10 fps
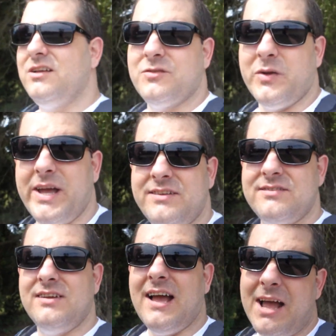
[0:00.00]
So
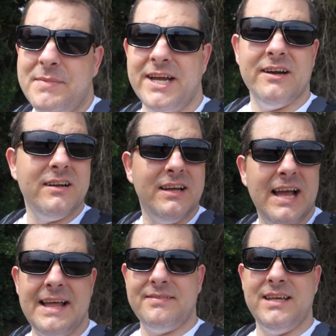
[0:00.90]
anyways, I'm here
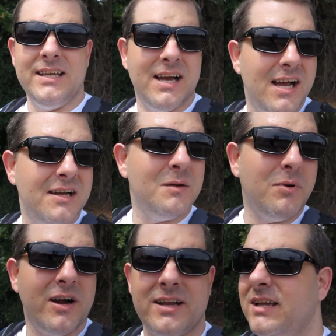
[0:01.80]
at the
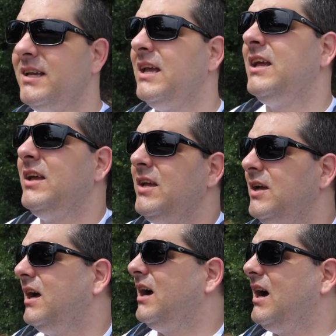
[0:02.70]
park.
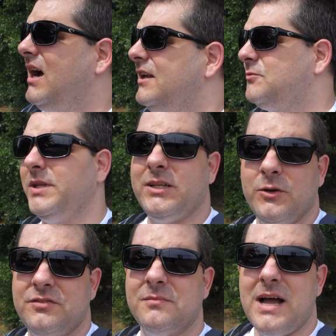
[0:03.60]
It's really
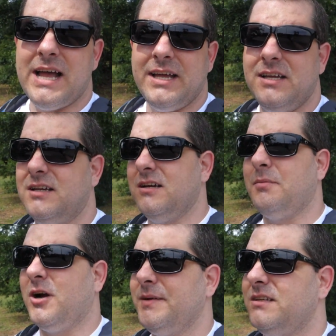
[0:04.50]
close to my
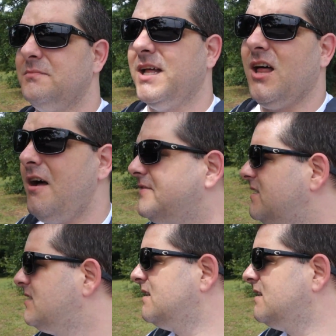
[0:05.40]
apartment, my loft.